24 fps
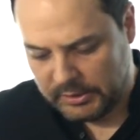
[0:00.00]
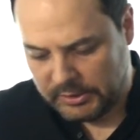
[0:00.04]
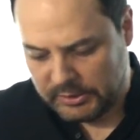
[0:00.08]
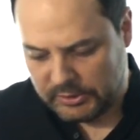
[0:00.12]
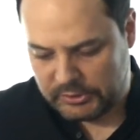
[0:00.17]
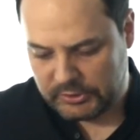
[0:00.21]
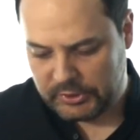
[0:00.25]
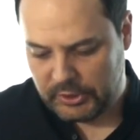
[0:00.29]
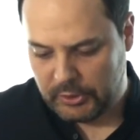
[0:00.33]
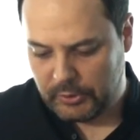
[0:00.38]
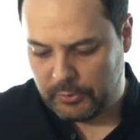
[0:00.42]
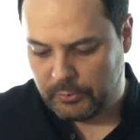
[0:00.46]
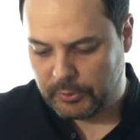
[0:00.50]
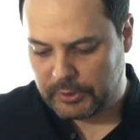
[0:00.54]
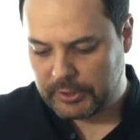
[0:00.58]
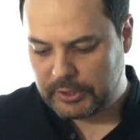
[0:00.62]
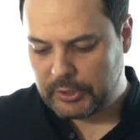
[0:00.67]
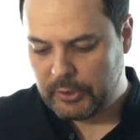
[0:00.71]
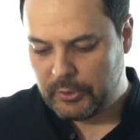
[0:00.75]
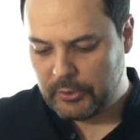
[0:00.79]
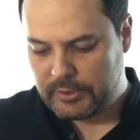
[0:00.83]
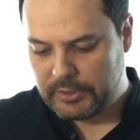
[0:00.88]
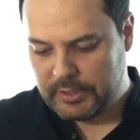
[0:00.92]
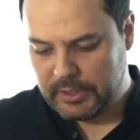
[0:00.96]
So we're going to
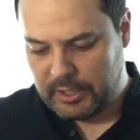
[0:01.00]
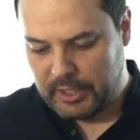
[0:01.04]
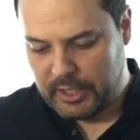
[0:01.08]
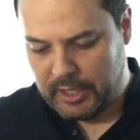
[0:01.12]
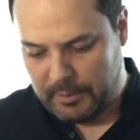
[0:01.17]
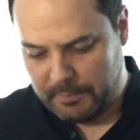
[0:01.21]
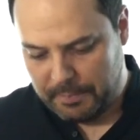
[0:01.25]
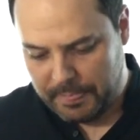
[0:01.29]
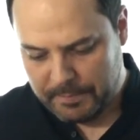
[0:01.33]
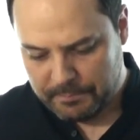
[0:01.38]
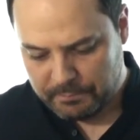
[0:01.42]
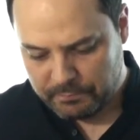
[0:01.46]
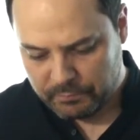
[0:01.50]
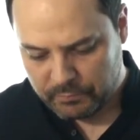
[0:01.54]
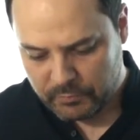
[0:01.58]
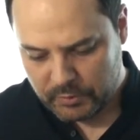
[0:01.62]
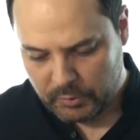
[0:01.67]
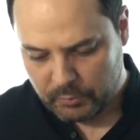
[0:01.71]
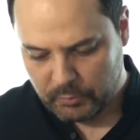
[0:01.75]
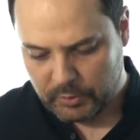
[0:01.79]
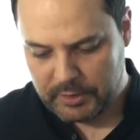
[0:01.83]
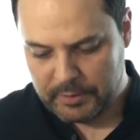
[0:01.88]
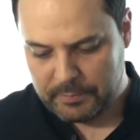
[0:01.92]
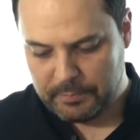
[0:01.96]
go into um,
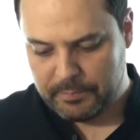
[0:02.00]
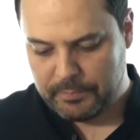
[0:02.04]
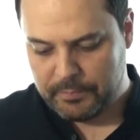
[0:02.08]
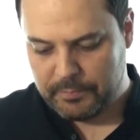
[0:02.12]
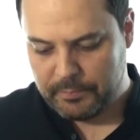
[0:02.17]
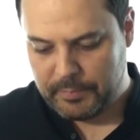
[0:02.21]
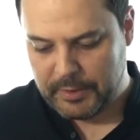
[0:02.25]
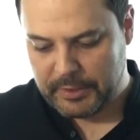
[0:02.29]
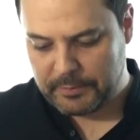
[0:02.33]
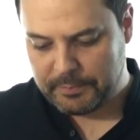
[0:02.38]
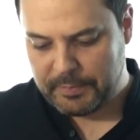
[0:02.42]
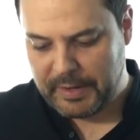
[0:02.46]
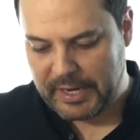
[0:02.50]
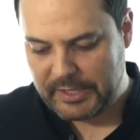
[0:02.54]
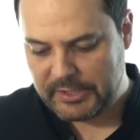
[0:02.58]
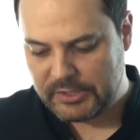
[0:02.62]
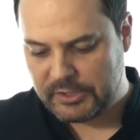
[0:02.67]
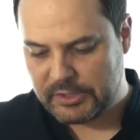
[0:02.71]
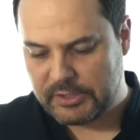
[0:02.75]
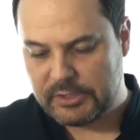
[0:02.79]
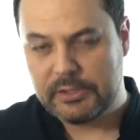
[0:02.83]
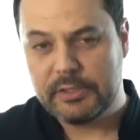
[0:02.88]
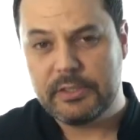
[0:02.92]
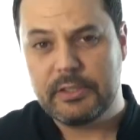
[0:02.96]
one of the better
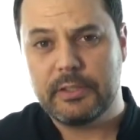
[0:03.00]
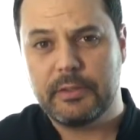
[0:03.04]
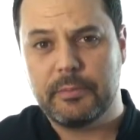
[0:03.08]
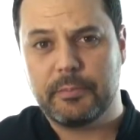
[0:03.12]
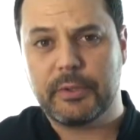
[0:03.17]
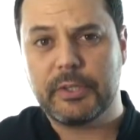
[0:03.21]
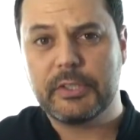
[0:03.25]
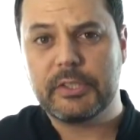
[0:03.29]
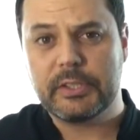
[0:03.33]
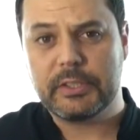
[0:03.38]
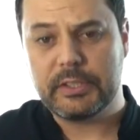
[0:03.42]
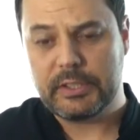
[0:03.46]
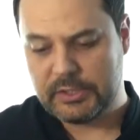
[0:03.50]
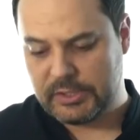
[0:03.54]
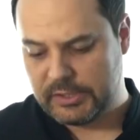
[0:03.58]
passages, the preaching that